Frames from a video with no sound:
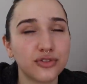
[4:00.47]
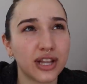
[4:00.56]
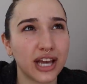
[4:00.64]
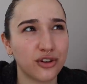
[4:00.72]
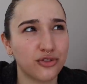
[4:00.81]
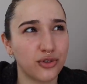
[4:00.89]

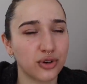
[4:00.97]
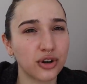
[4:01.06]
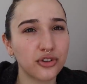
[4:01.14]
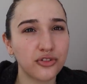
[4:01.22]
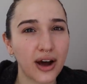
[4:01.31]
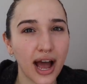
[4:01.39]
like 4
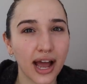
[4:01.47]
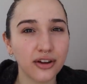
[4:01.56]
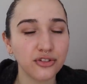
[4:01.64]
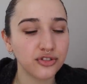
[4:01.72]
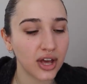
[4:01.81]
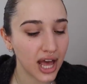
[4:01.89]
or
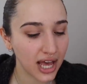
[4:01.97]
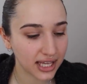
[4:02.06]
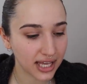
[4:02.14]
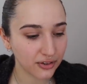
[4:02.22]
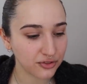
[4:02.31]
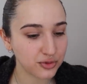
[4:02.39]
5
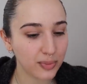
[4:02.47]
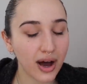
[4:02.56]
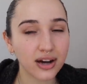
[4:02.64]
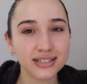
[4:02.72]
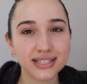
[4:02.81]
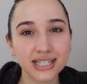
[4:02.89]
gift
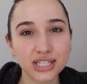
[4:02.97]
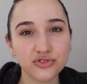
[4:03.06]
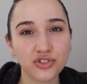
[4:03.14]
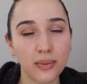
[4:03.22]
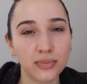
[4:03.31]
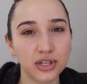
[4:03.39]
boxes
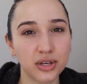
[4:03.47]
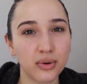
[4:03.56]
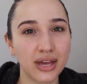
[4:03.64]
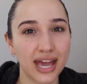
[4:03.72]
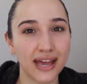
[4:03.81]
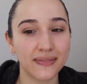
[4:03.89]
from the
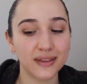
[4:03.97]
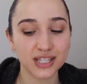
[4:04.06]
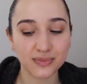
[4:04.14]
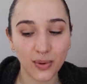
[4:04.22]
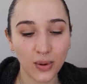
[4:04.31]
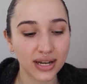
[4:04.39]
UK at
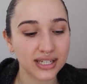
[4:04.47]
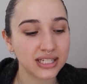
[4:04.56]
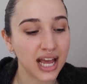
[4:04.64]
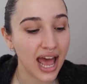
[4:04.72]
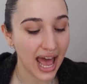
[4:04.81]
this point,